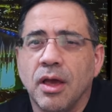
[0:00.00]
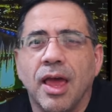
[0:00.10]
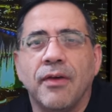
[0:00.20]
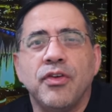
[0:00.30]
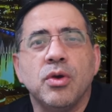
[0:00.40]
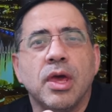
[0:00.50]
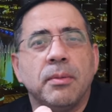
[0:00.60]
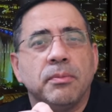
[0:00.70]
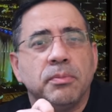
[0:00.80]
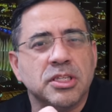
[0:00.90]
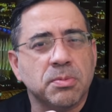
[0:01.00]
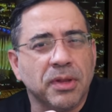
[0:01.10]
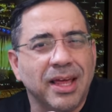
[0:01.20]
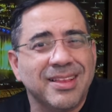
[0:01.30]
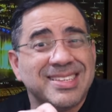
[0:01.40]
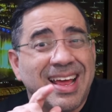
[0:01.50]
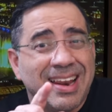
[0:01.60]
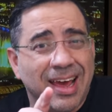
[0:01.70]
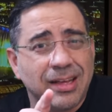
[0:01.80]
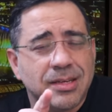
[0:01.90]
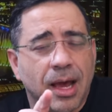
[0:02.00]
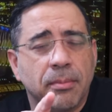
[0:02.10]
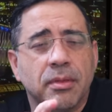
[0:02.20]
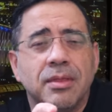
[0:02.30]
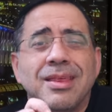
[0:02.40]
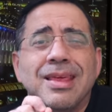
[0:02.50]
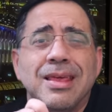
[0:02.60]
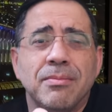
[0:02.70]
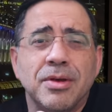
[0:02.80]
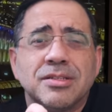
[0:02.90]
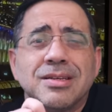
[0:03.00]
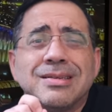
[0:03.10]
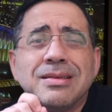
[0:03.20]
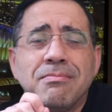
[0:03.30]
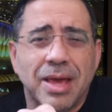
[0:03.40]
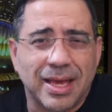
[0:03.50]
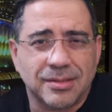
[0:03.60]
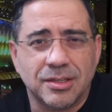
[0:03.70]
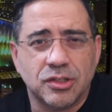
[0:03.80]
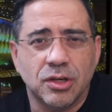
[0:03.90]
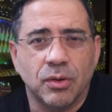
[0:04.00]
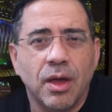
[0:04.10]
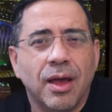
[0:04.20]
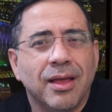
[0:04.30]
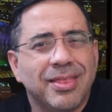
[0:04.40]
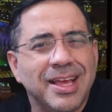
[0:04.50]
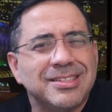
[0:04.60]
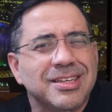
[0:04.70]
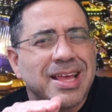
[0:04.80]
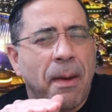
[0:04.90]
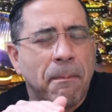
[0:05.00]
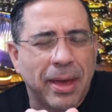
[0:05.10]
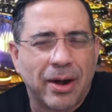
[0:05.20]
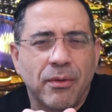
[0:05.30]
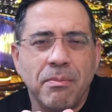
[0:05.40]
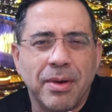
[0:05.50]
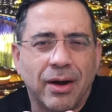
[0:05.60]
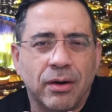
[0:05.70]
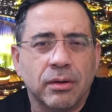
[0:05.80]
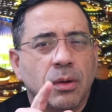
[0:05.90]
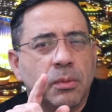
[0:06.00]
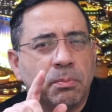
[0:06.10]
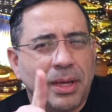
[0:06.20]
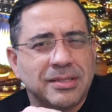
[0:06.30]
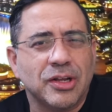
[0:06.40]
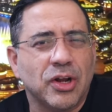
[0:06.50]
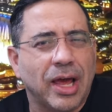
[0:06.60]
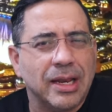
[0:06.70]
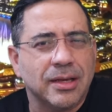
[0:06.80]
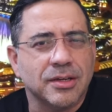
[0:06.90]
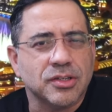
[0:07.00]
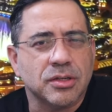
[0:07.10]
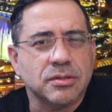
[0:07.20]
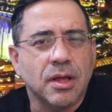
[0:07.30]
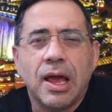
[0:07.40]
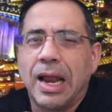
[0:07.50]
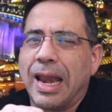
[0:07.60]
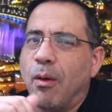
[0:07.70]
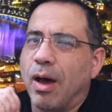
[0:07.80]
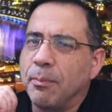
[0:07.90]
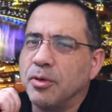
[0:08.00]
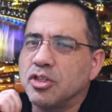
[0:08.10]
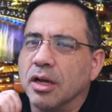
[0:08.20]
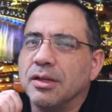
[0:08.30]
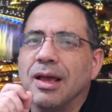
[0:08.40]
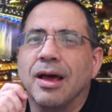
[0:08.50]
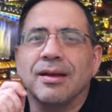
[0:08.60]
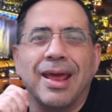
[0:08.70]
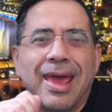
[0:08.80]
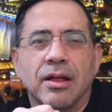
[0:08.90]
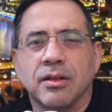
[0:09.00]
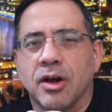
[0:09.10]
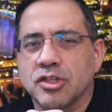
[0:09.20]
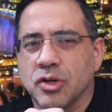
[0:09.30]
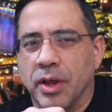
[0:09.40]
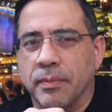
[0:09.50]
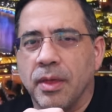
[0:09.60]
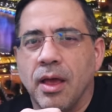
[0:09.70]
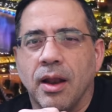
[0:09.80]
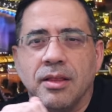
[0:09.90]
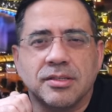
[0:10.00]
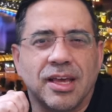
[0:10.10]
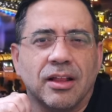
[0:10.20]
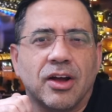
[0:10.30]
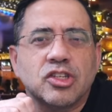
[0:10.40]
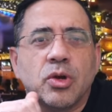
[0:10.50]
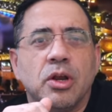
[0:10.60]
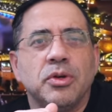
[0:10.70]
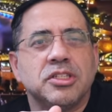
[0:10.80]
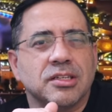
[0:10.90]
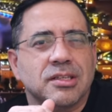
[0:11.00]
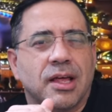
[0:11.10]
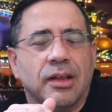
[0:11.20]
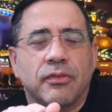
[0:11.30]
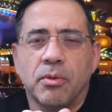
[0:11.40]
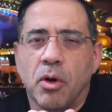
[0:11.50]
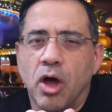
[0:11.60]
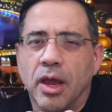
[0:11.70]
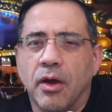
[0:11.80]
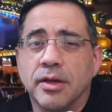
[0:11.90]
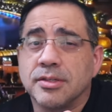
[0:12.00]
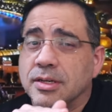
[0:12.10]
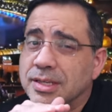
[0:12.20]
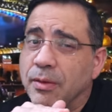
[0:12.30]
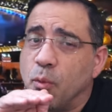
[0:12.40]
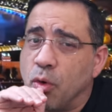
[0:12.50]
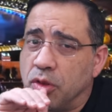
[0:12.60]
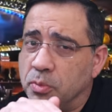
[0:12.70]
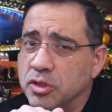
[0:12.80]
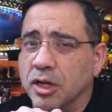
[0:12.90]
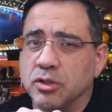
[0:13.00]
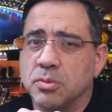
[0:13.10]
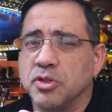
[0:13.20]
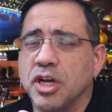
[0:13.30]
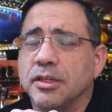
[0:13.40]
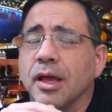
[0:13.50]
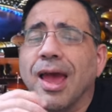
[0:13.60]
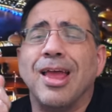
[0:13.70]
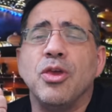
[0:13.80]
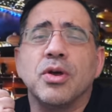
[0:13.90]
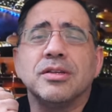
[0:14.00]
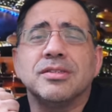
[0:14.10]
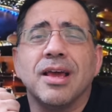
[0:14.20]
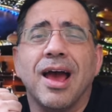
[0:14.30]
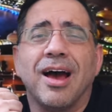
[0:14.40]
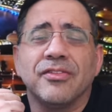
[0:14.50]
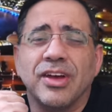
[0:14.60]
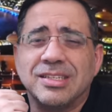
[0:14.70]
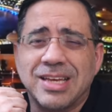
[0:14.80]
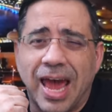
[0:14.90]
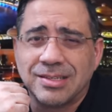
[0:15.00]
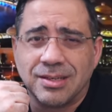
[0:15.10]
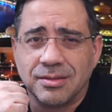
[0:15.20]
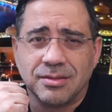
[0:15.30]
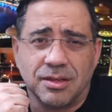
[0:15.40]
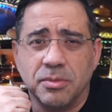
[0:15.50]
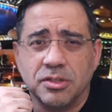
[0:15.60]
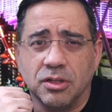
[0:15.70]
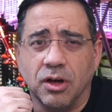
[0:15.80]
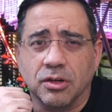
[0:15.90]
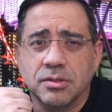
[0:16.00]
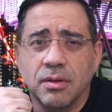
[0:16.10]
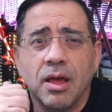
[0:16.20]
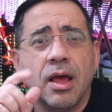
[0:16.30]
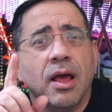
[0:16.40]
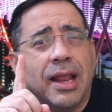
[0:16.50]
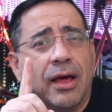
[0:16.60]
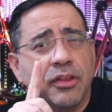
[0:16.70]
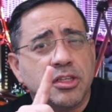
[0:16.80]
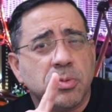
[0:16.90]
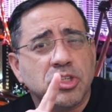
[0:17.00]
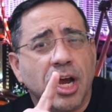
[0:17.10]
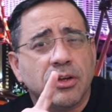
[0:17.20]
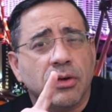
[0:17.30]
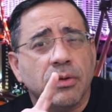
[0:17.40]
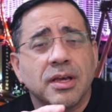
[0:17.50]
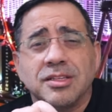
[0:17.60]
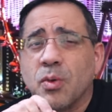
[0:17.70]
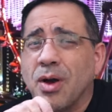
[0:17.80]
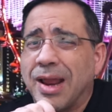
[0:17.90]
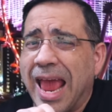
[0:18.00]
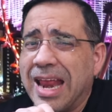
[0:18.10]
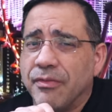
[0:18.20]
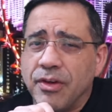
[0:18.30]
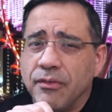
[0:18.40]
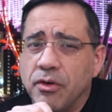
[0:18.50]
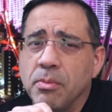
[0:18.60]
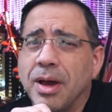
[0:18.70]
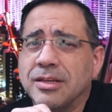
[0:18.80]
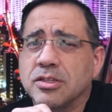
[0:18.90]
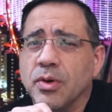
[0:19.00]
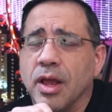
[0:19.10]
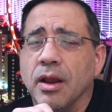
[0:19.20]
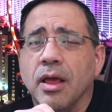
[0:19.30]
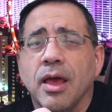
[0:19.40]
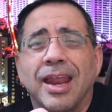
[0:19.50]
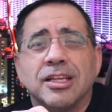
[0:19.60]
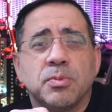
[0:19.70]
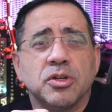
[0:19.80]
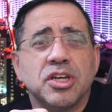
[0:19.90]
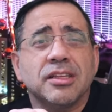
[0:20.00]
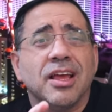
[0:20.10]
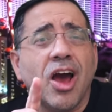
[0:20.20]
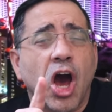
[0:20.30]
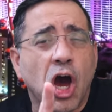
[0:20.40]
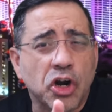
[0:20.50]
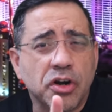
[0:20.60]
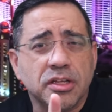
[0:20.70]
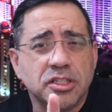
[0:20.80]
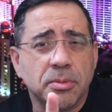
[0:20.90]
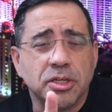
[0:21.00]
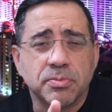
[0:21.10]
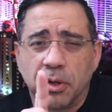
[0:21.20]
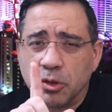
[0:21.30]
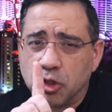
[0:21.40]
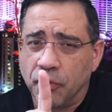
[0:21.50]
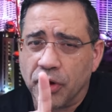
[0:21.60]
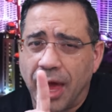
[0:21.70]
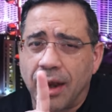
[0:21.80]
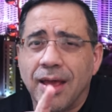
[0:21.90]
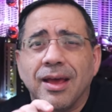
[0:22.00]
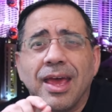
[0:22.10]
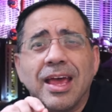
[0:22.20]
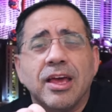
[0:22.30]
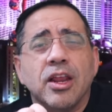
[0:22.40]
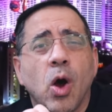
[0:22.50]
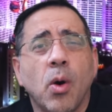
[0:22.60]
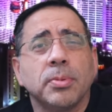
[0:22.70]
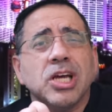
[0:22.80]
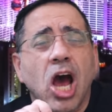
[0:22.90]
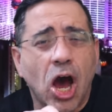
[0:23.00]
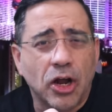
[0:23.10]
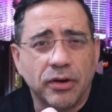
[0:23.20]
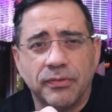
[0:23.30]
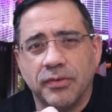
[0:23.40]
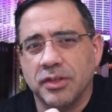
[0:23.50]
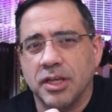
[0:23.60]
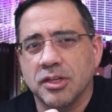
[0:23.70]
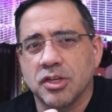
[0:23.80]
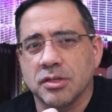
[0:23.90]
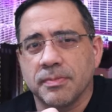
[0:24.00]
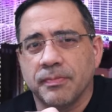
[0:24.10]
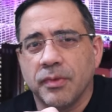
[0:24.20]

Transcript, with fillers: If you can display this at nighttime, the image is amazing too. Things get better and better based on your lighting conditions. Now, I'm projecting on an ALR screen. This ALR screen rejects lights from all areas except where the projector is projecting, and you can see how fantastic this image looks. Now this projector is around 8 feet from my screen, and it's projecting a 100 inch image, but don't forget, it could go up to 150 inches.